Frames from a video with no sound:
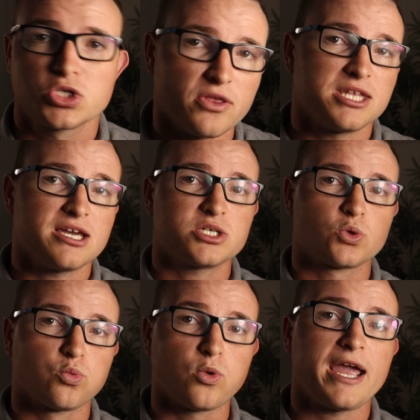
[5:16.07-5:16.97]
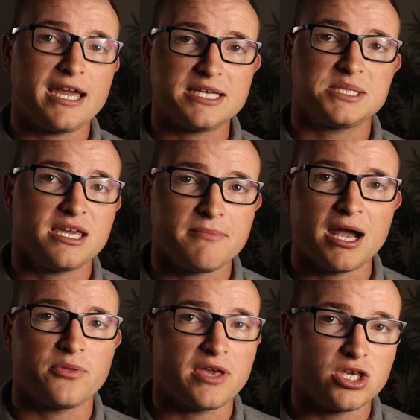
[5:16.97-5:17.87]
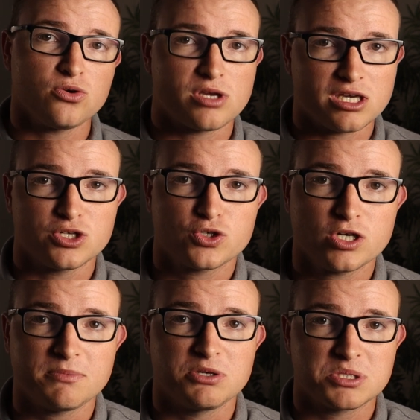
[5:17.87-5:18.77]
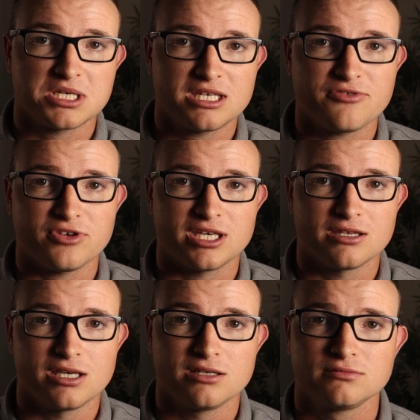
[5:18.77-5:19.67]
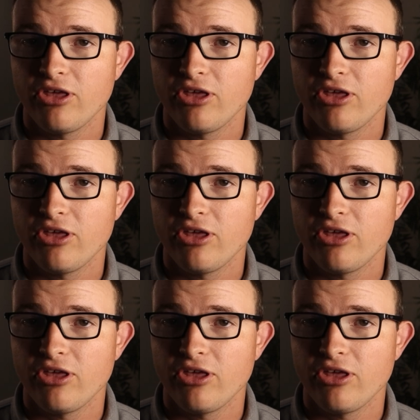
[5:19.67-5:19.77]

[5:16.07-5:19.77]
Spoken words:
So that does raise the amount that you can contribute significantly.